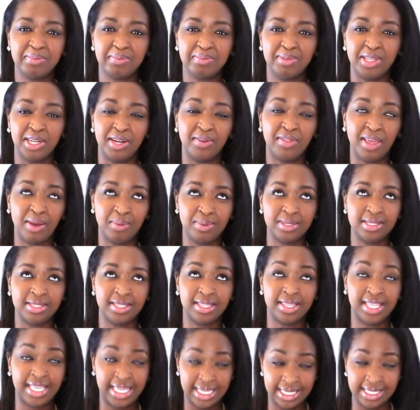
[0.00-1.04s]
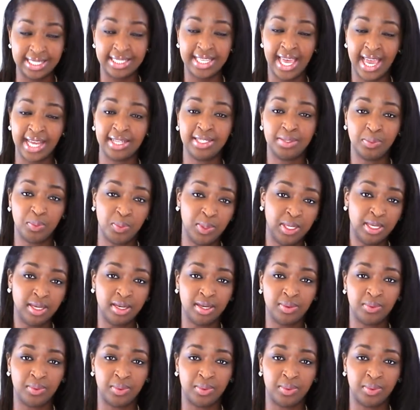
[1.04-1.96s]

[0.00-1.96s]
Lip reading: you know, that was the exact week,